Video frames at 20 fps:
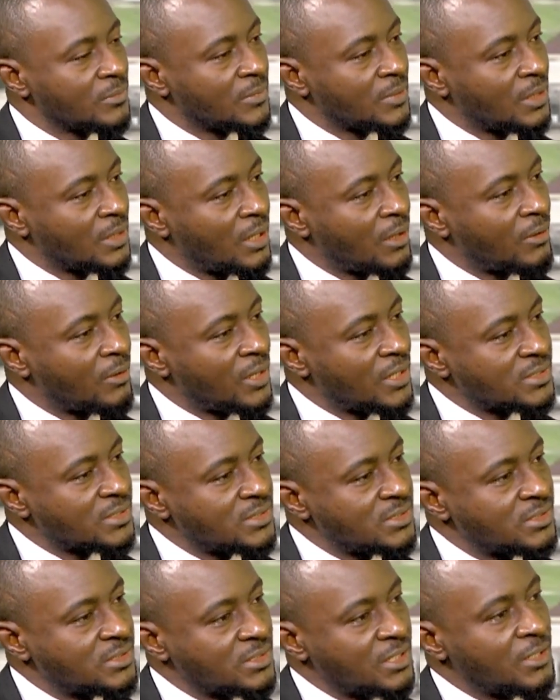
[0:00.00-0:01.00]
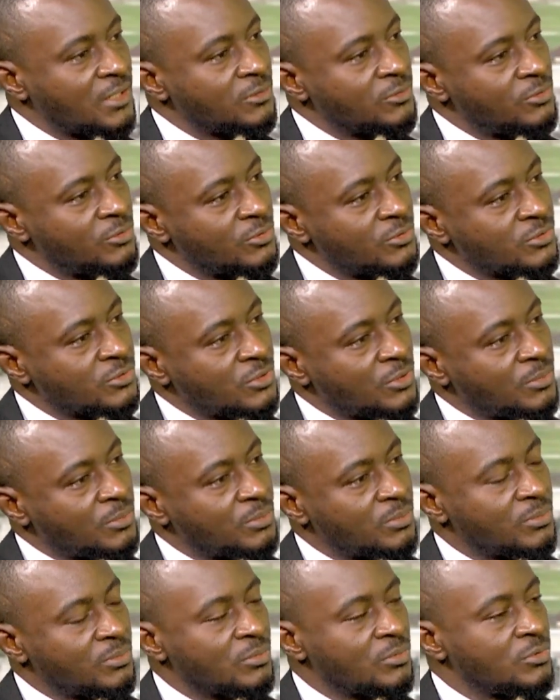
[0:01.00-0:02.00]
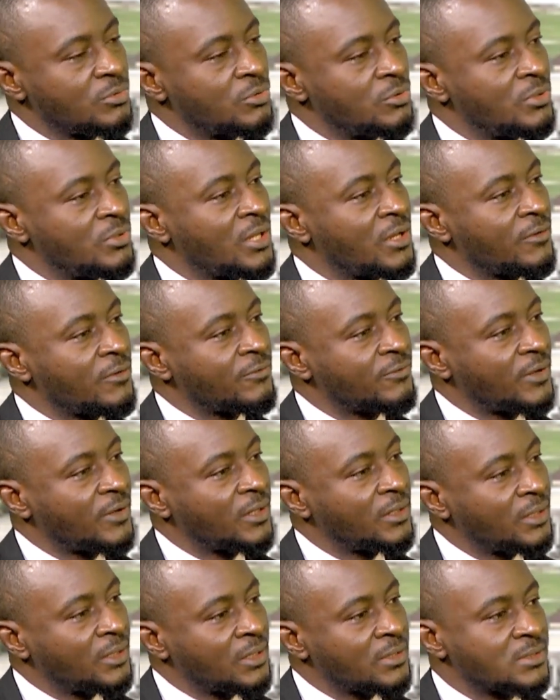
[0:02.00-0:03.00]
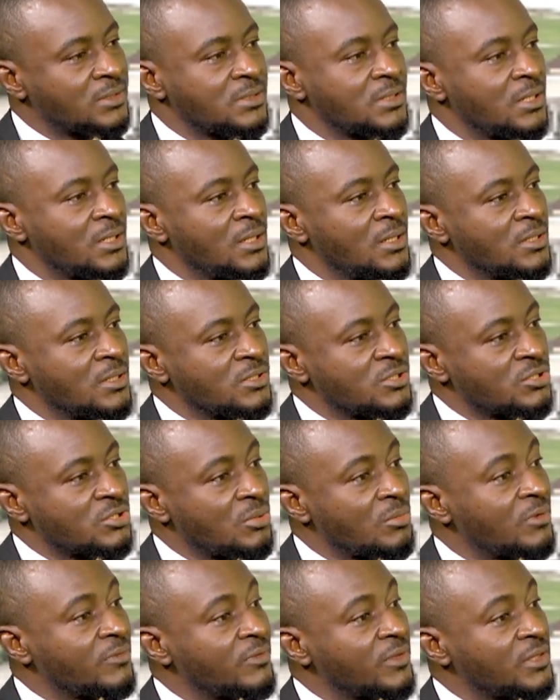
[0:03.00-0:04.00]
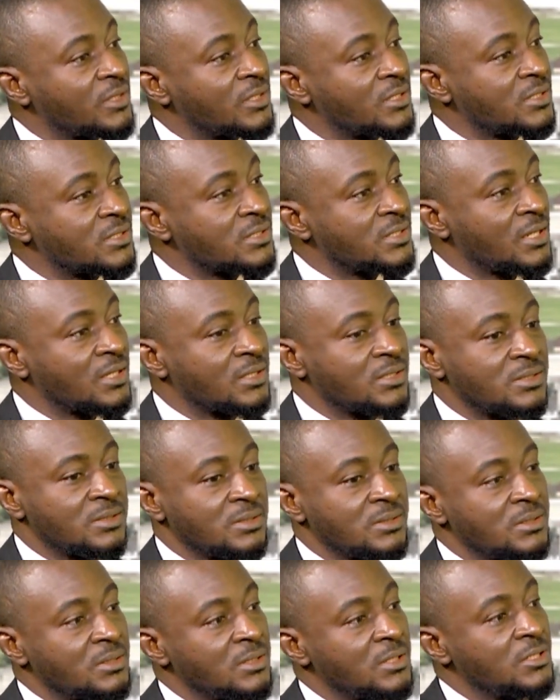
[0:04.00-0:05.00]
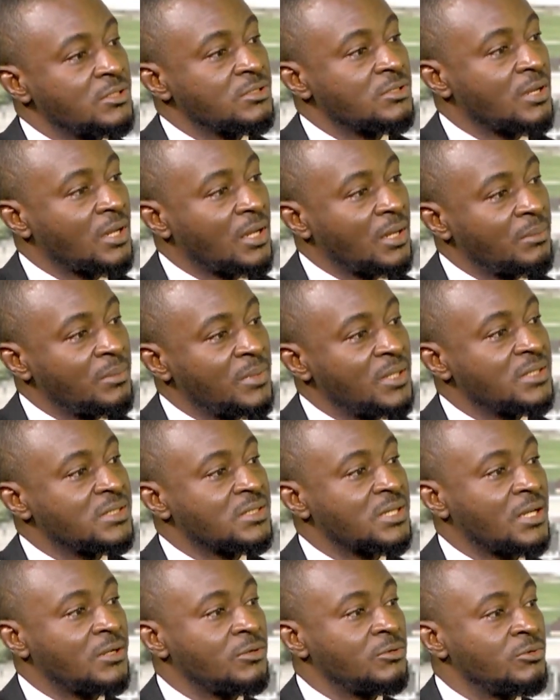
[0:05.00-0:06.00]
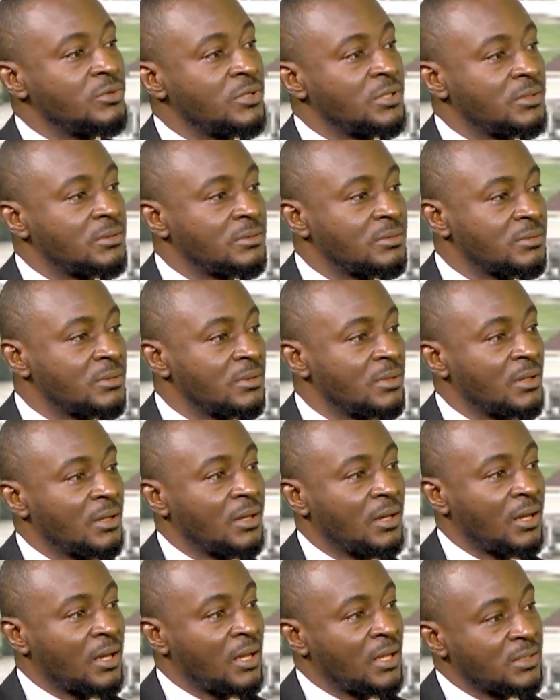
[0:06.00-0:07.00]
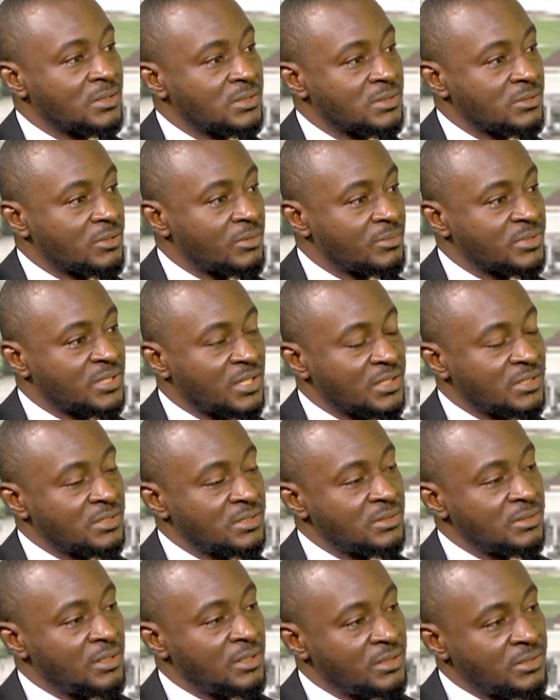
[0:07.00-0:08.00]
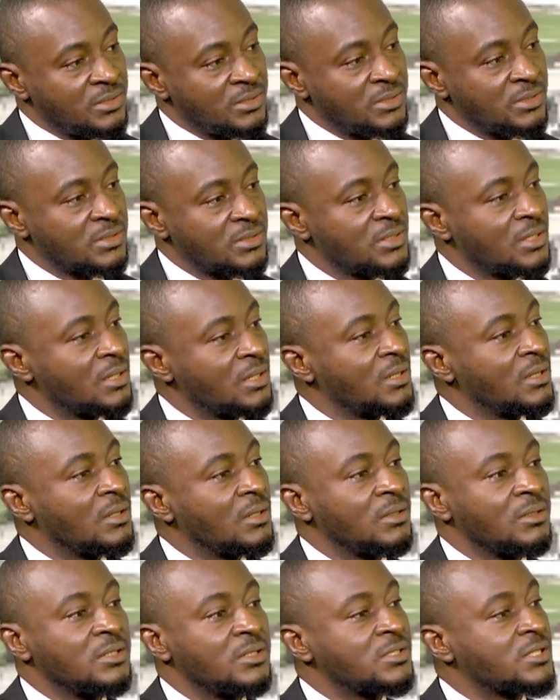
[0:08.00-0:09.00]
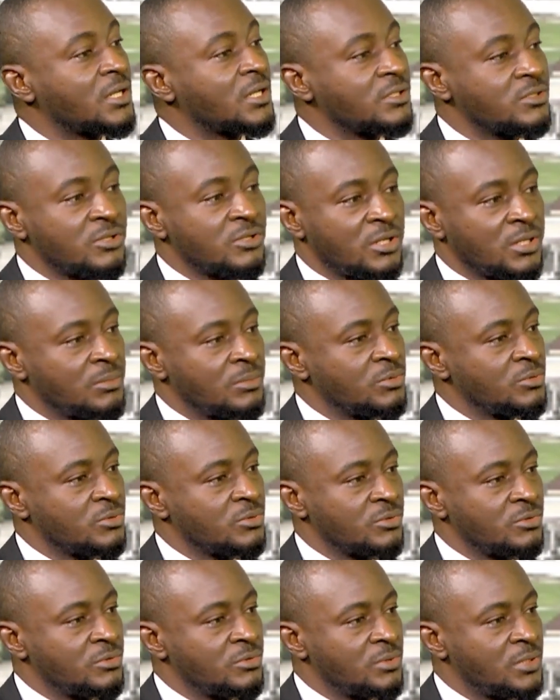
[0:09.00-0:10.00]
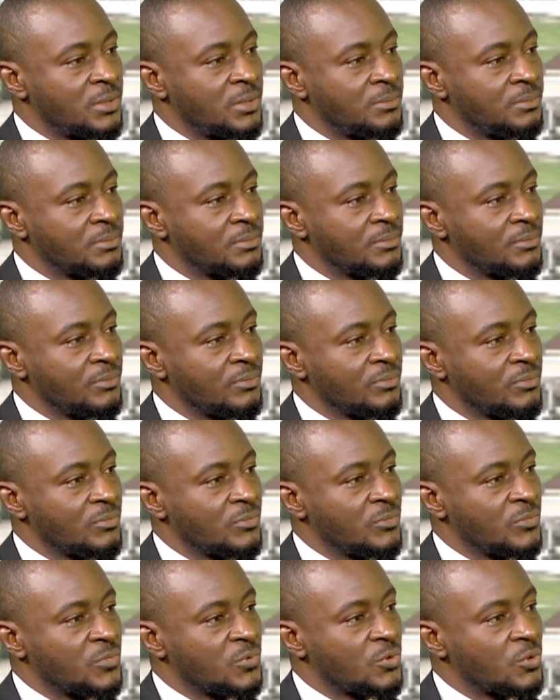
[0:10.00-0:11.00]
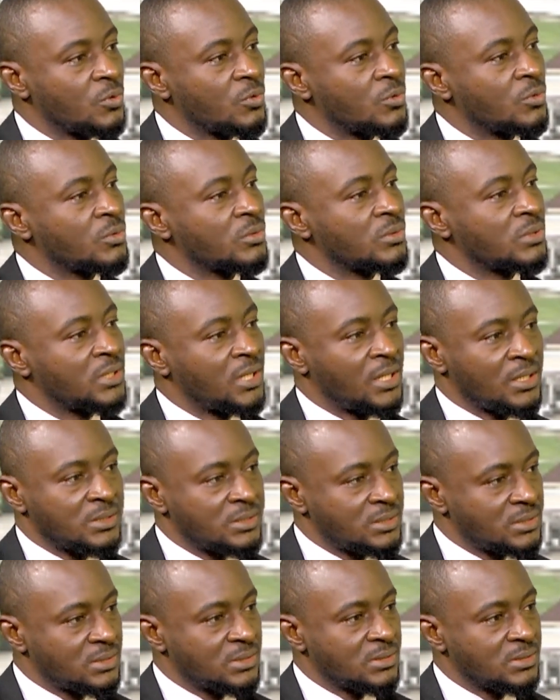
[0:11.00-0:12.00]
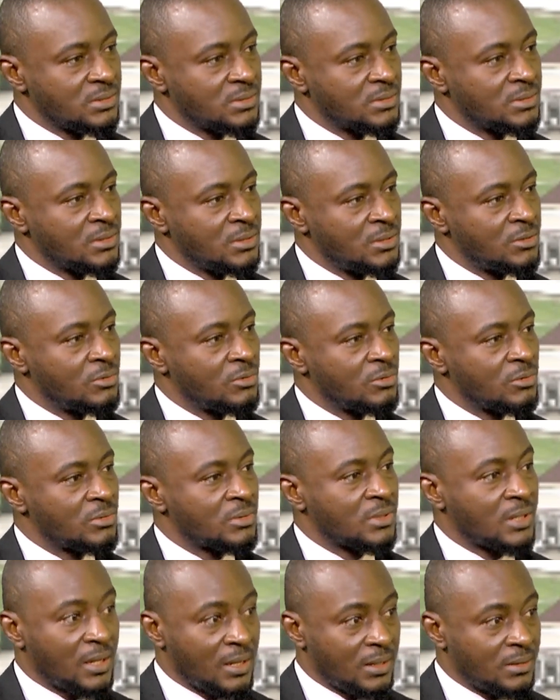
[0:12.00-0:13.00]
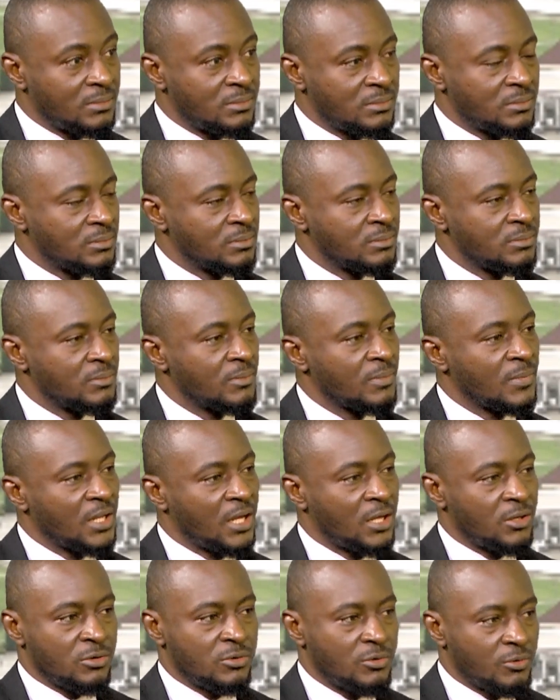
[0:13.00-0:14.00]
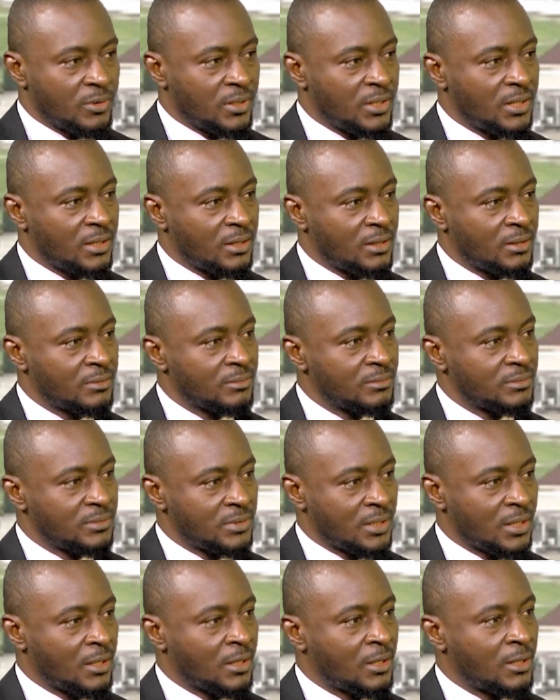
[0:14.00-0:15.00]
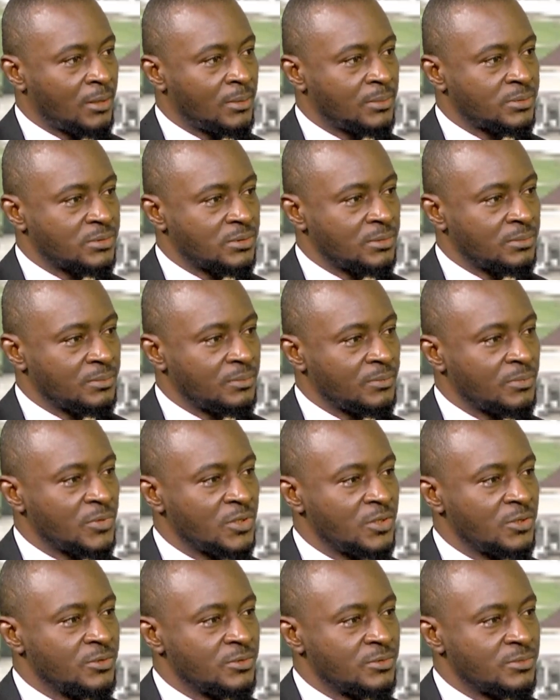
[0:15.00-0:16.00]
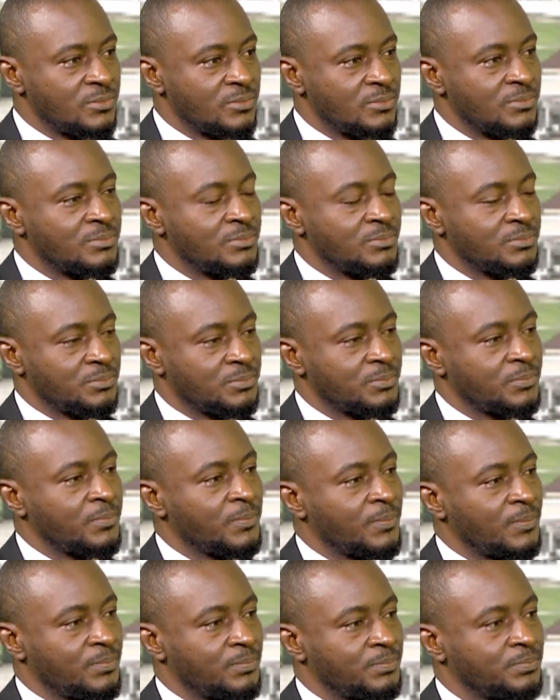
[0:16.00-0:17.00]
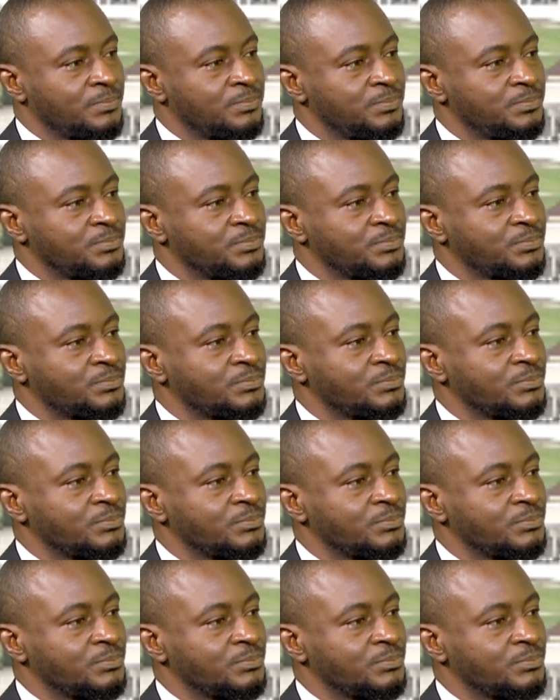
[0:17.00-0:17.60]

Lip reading: Now, as this child grows up, you now find that some of the things that his or her mates are doing at some certain ages, the child is unable to do them. So that's, I don't know whether I think that's a good one. But let's,